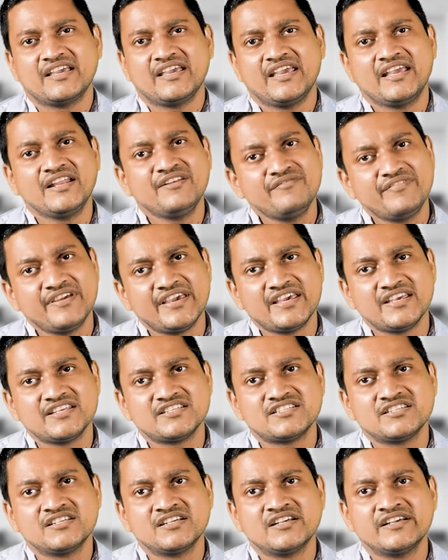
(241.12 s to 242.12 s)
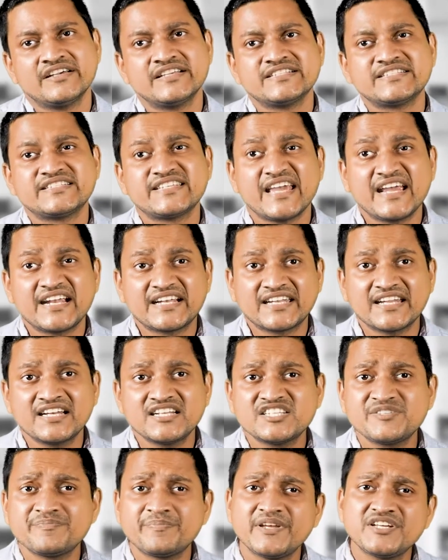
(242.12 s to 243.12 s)
in which certain
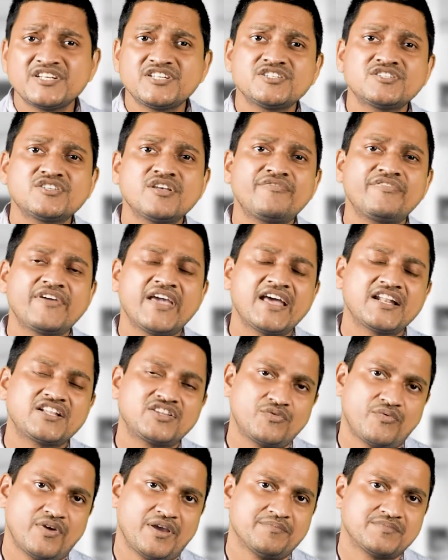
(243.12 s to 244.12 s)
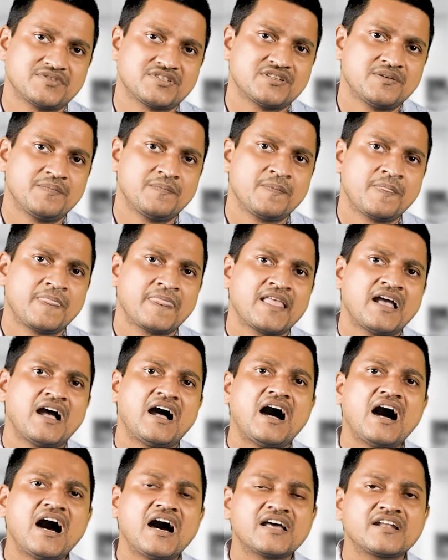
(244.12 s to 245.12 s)
species of earthworms
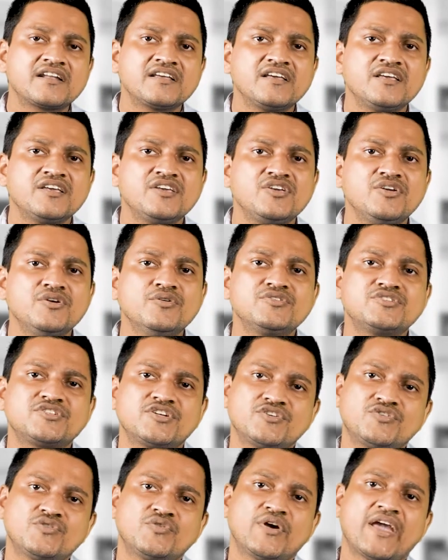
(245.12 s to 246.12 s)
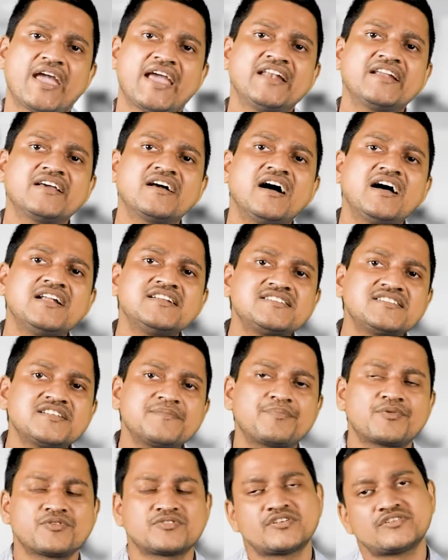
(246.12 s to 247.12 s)
are used to enhance the
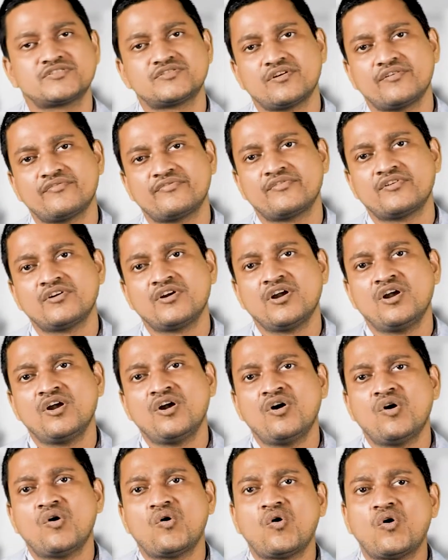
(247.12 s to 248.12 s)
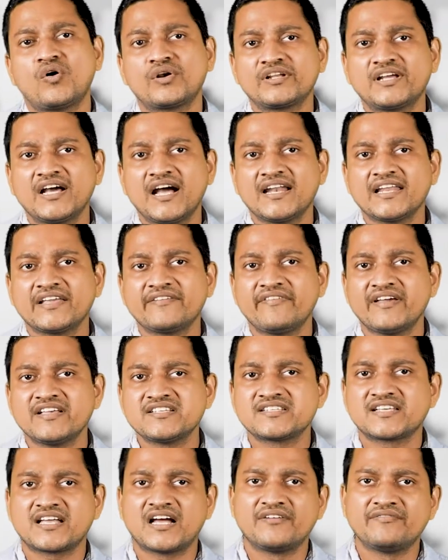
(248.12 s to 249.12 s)
process of organic
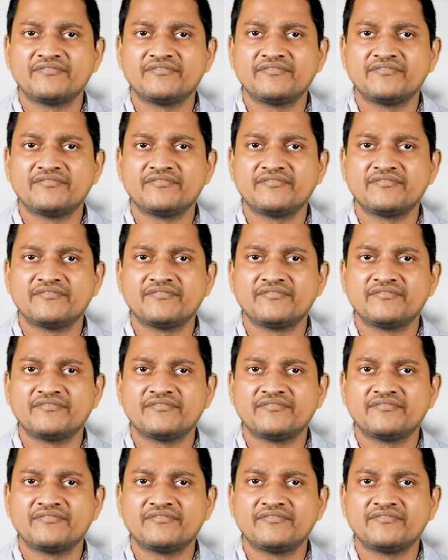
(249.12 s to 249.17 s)
waste